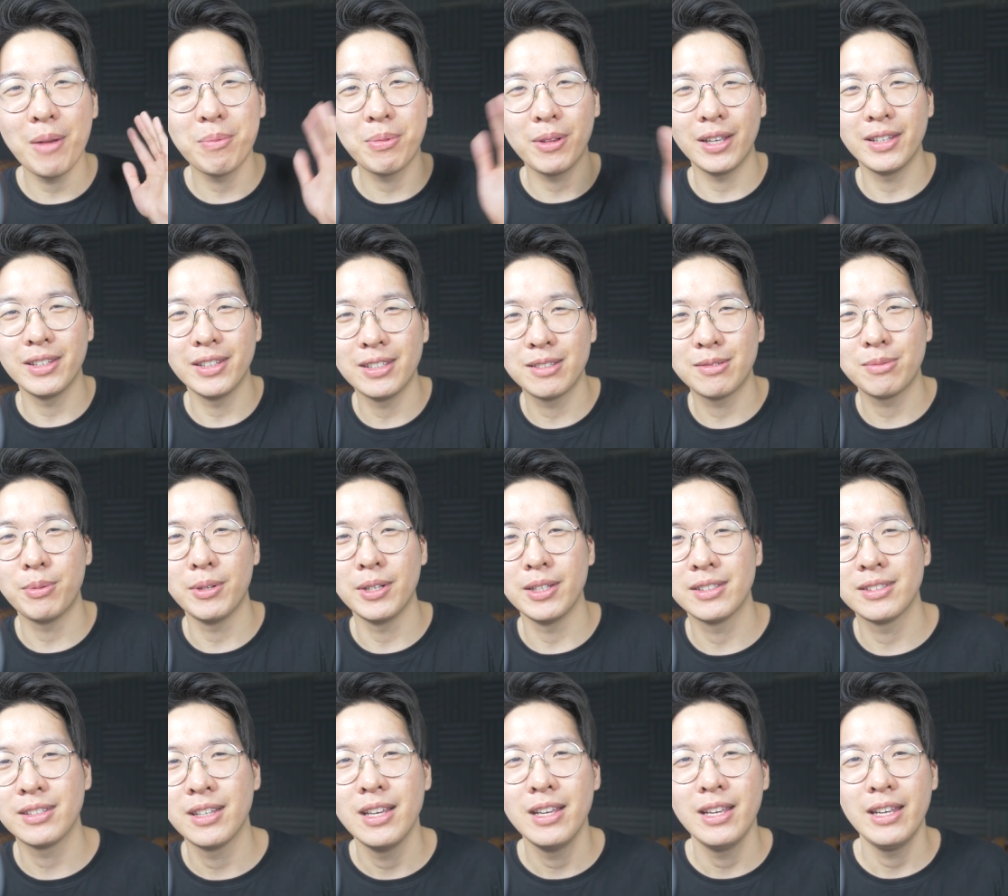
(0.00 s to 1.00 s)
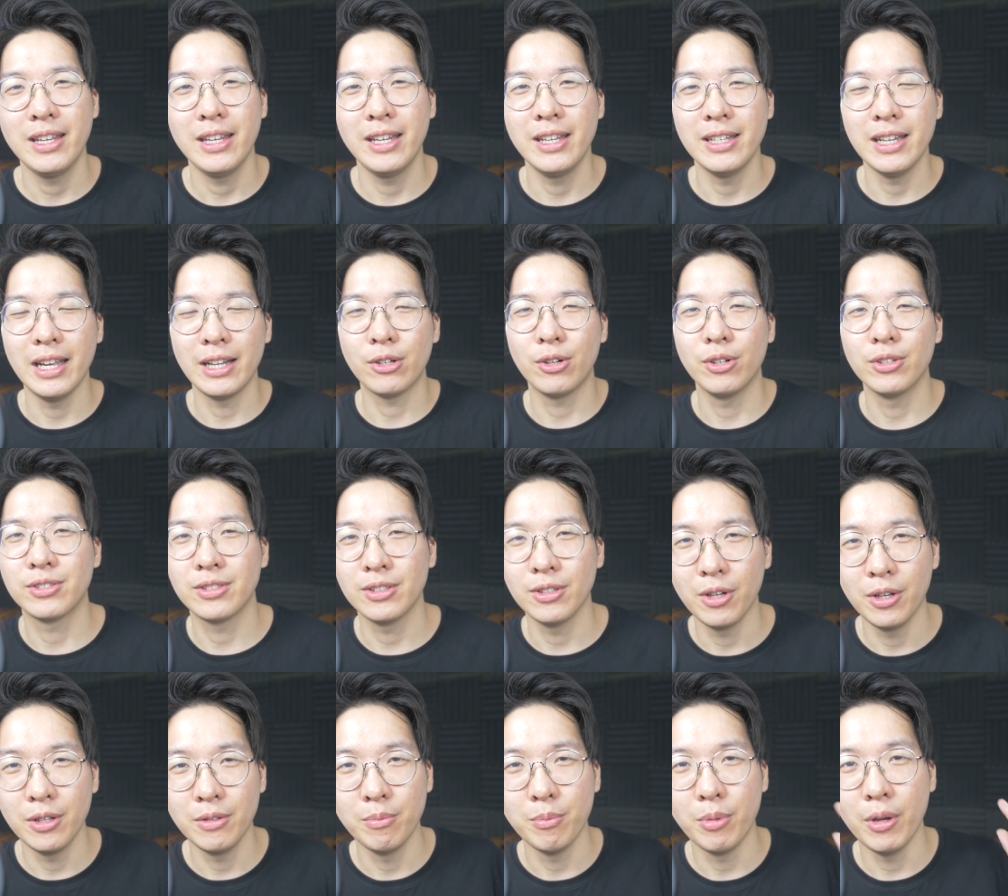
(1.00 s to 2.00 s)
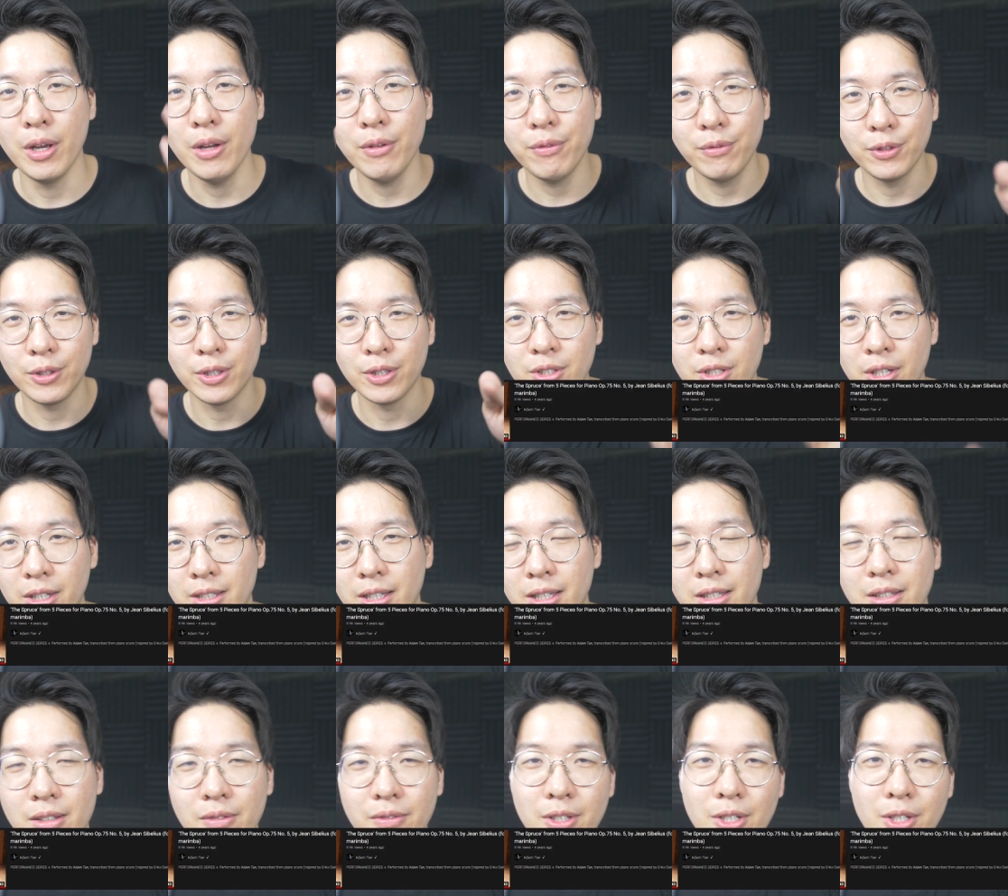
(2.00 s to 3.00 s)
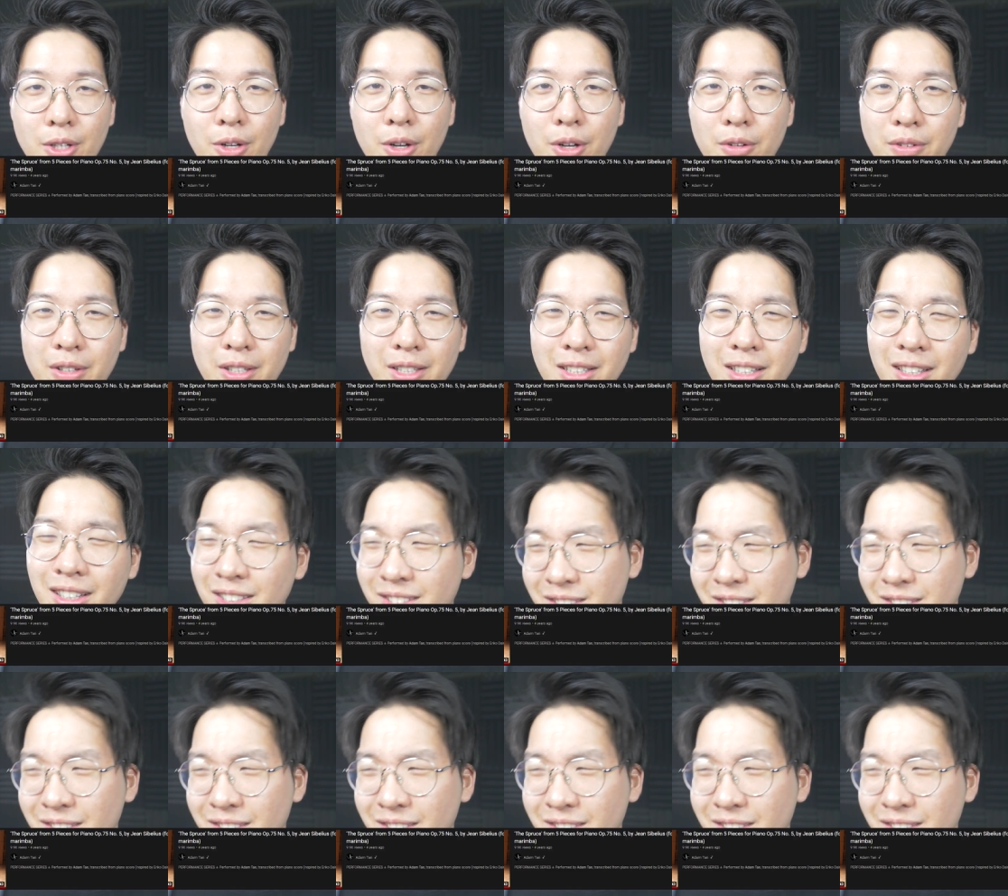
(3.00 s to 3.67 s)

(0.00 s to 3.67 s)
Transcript: I played this piece in a concert in Perth. You can check out the video over here.